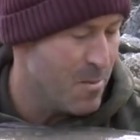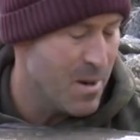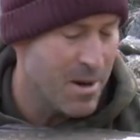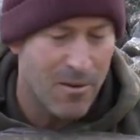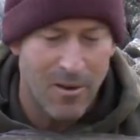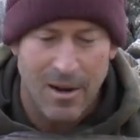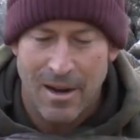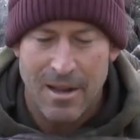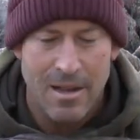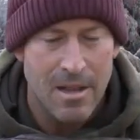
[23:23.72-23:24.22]

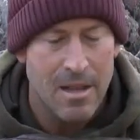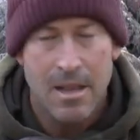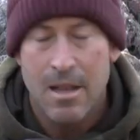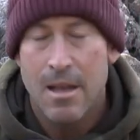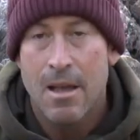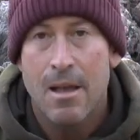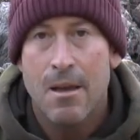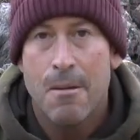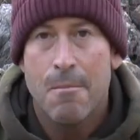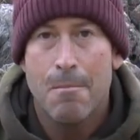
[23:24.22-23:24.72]
mirror,
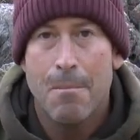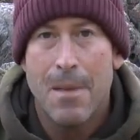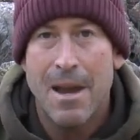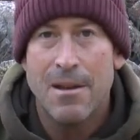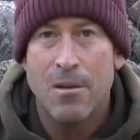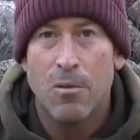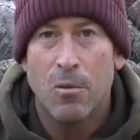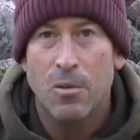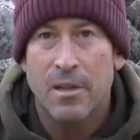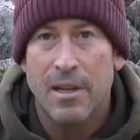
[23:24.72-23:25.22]

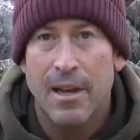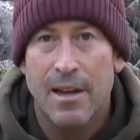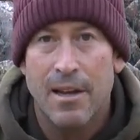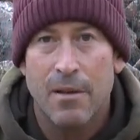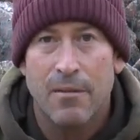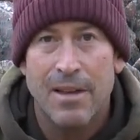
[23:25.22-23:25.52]
mental day.